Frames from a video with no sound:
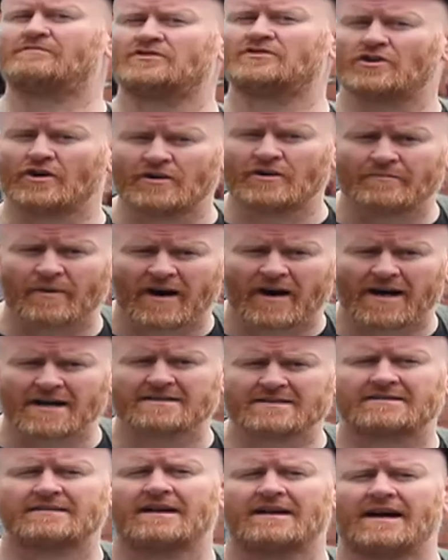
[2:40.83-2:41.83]
shared
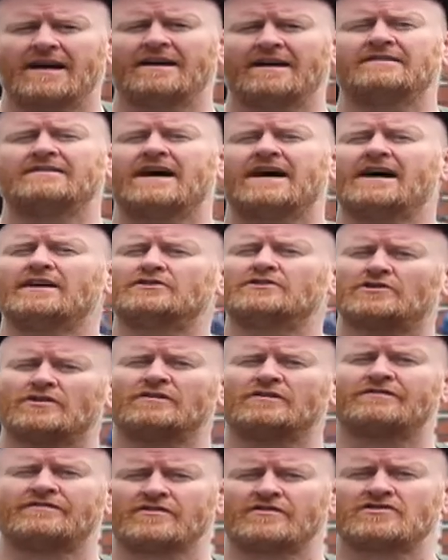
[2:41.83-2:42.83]
past and
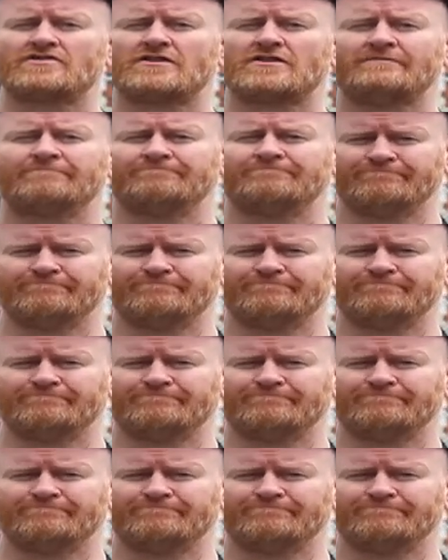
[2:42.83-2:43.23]
shared future.